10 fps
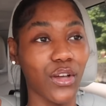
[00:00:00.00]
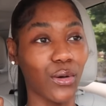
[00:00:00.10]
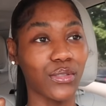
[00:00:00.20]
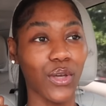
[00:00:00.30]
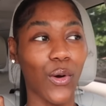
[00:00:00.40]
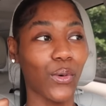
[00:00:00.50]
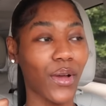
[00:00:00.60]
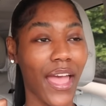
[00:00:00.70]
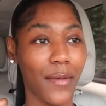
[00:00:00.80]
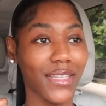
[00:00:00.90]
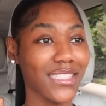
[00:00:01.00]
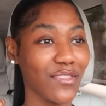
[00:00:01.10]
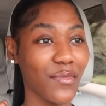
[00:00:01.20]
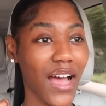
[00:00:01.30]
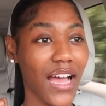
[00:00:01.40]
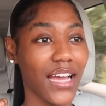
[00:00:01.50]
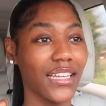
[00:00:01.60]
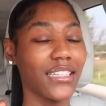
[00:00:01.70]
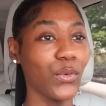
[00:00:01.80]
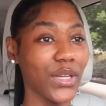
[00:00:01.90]
those old habits of
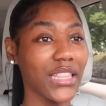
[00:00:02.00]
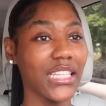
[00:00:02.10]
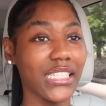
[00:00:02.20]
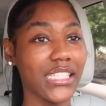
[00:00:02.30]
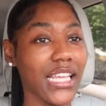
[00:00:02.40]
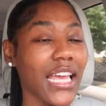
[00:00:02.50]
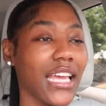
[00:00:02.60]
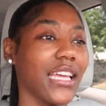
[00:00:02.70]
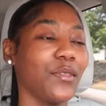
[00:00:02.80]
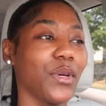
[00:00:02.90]
mine with this set